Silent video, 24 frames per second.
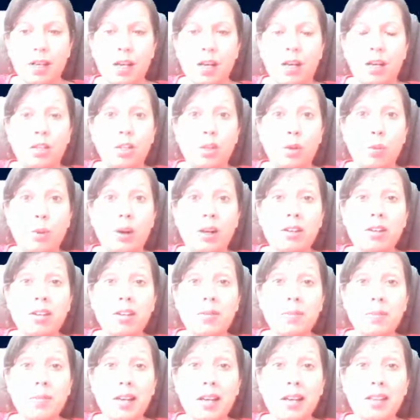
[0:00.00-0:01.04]
So
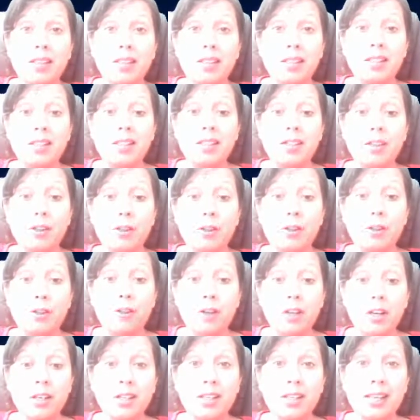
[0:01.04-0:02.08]
welcome, and this is the
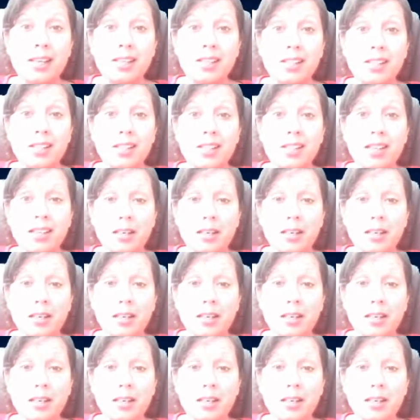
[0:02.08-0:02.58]
third lesson